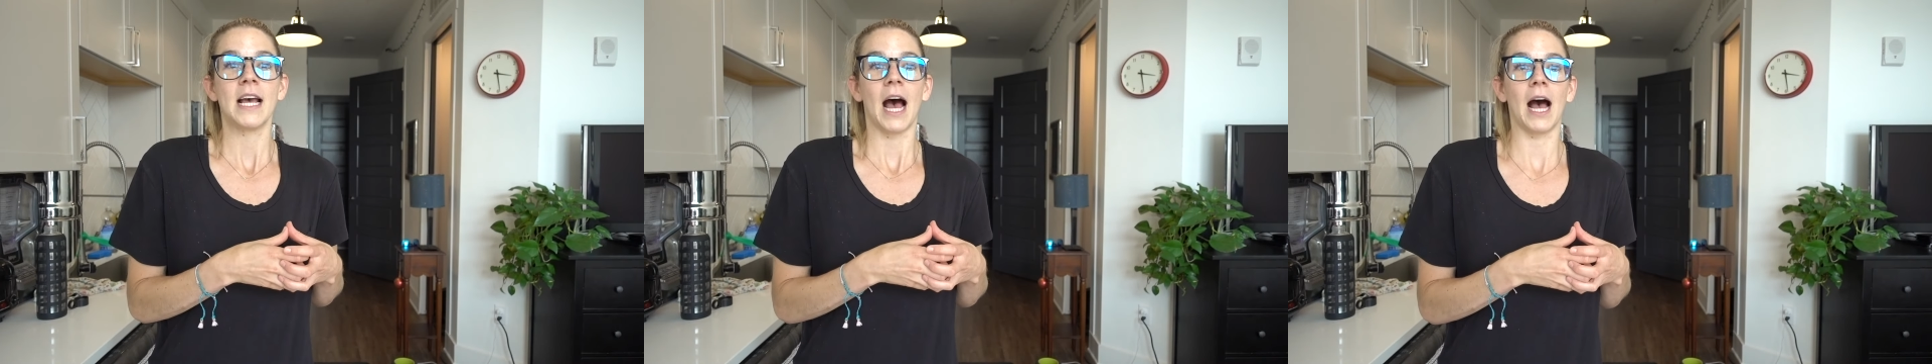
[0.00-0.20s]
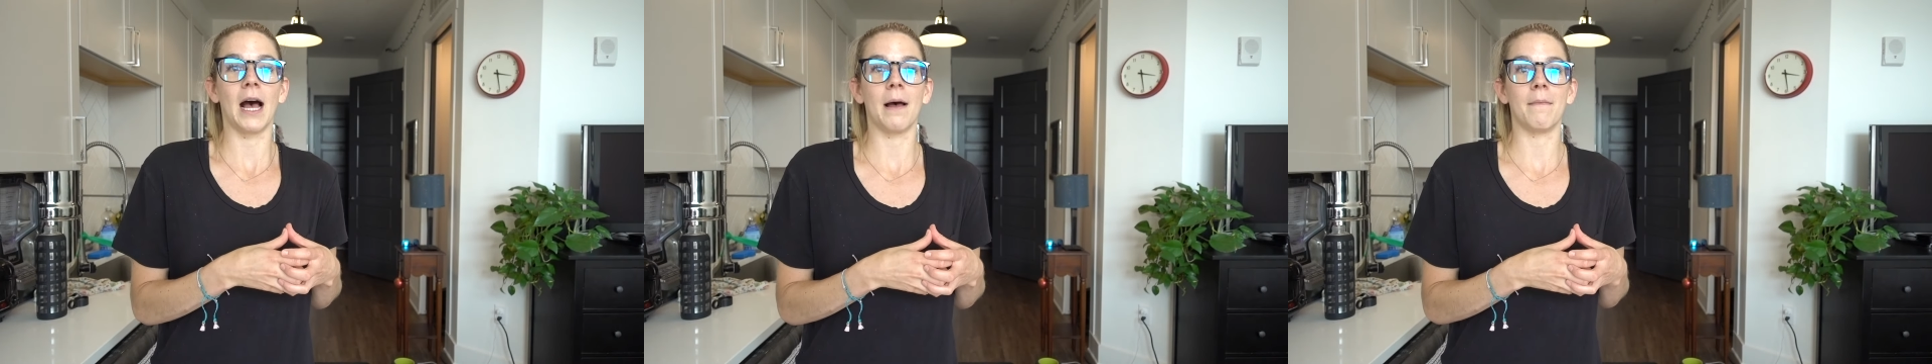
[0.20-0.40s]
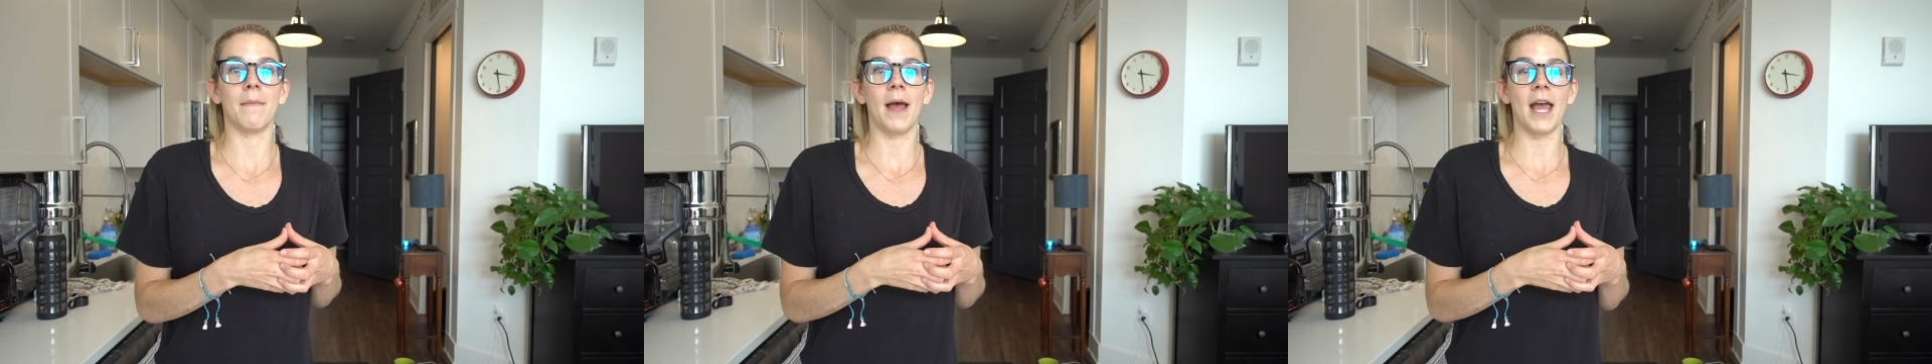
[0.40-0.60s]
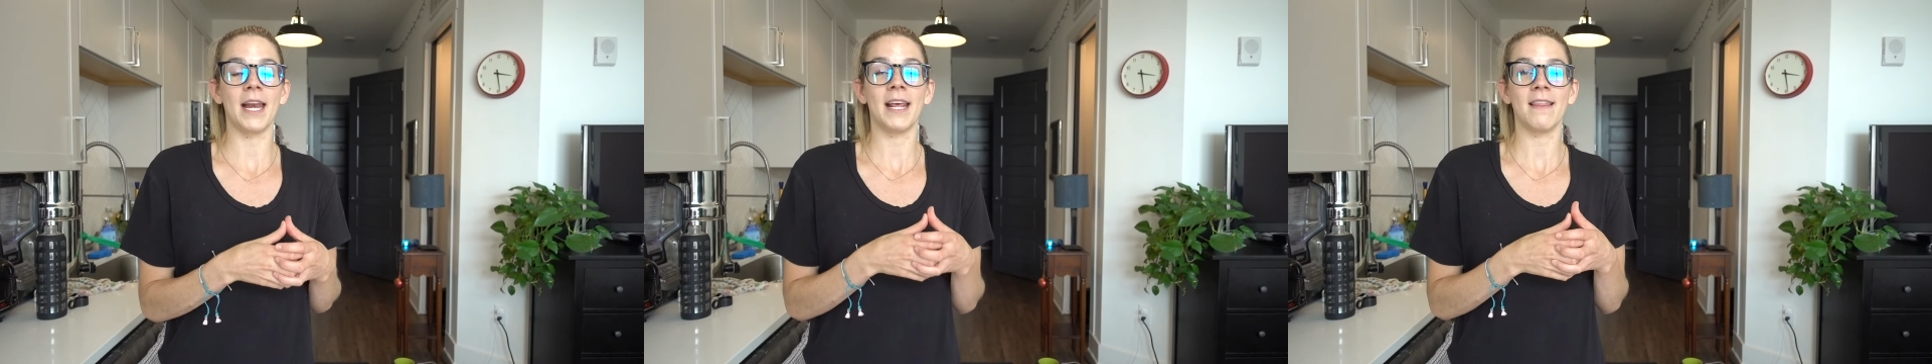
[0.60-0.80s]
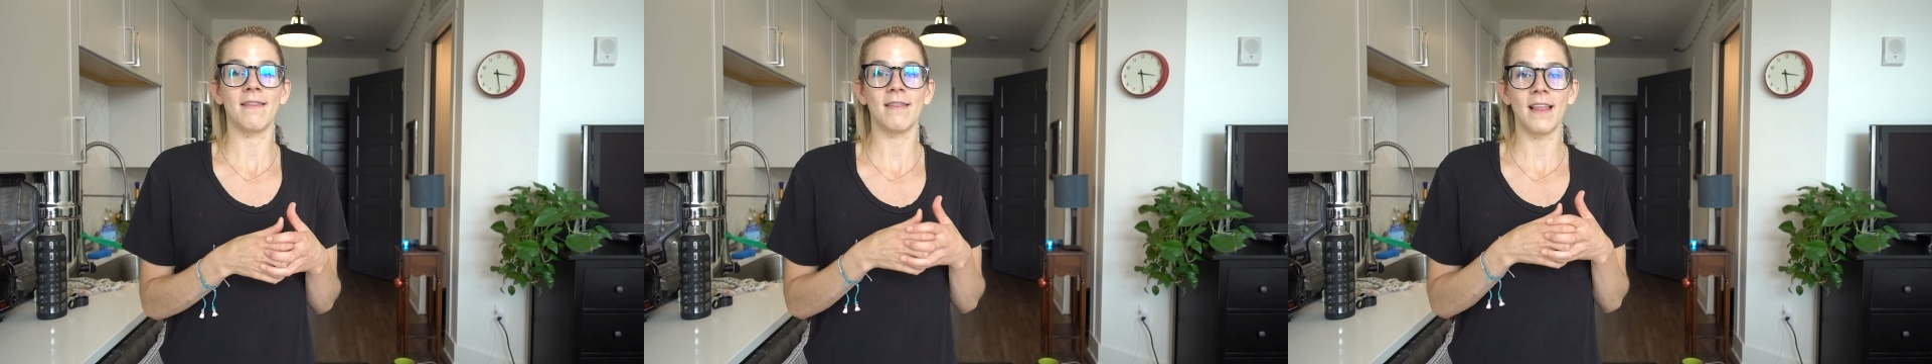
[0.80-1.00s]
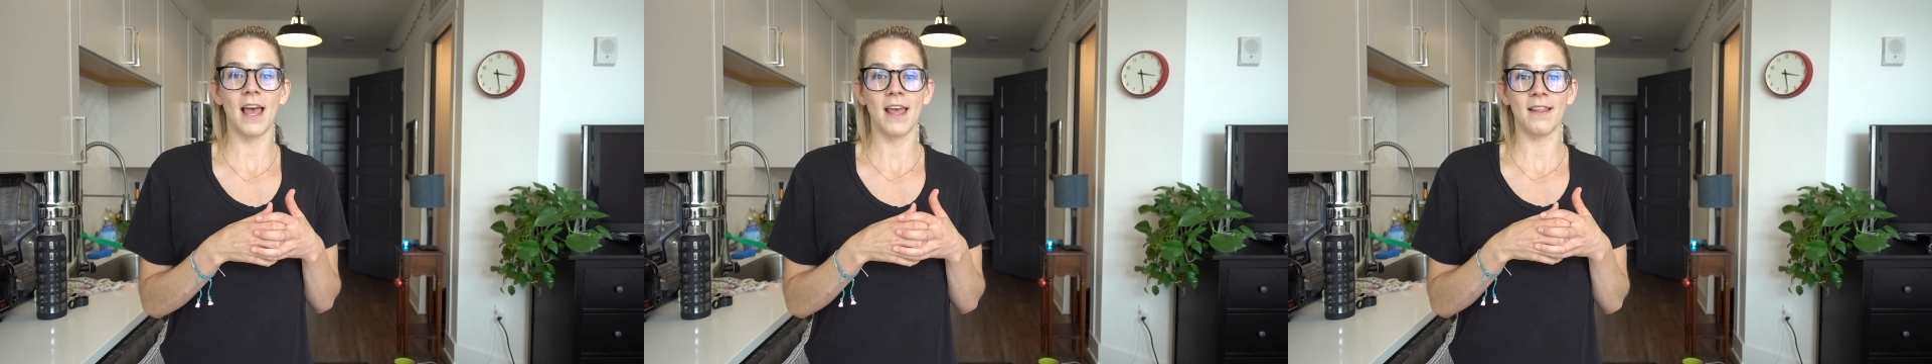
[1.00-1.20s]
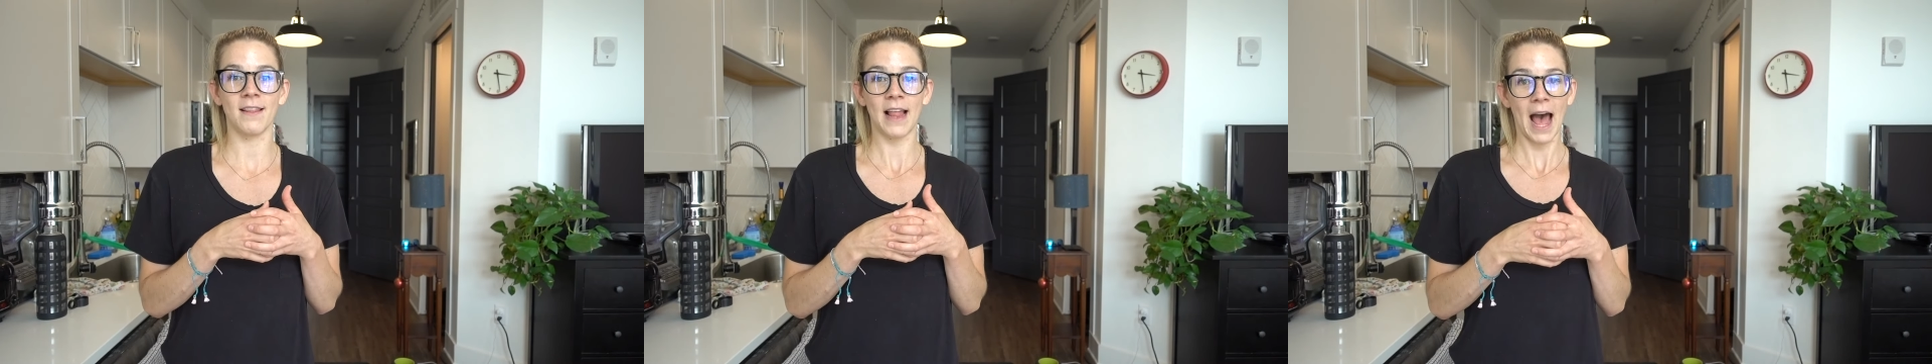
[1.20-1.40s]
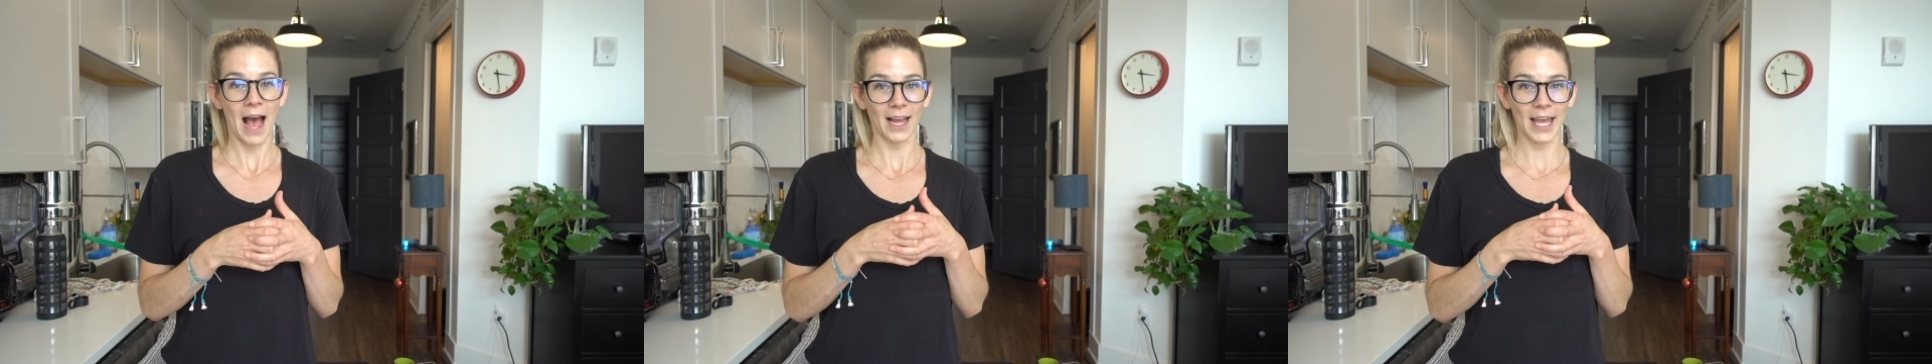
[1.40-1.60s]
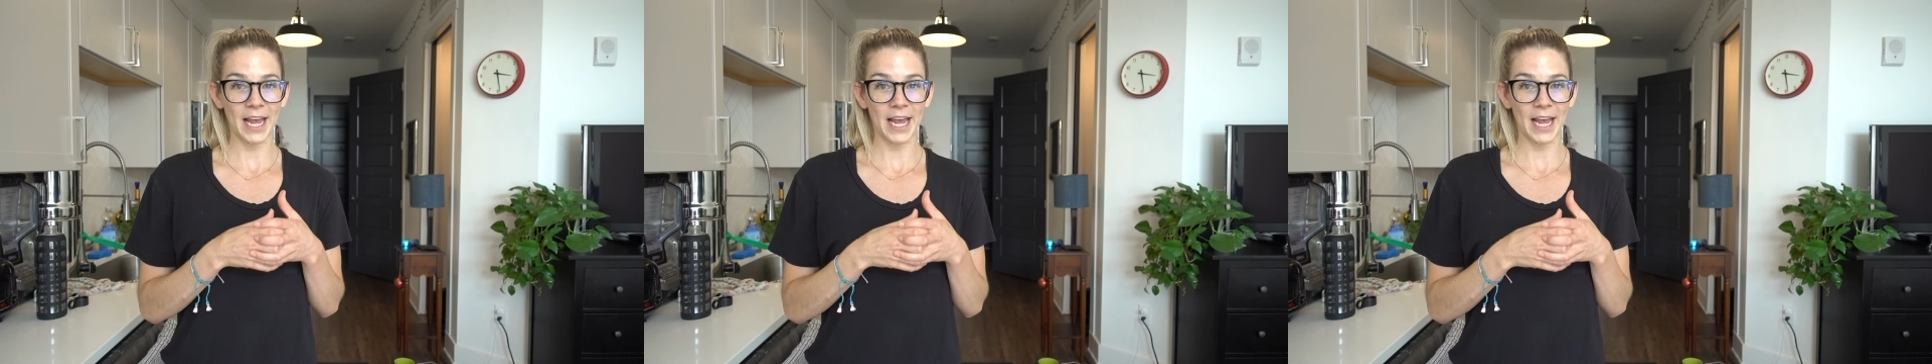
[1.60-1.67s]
and in that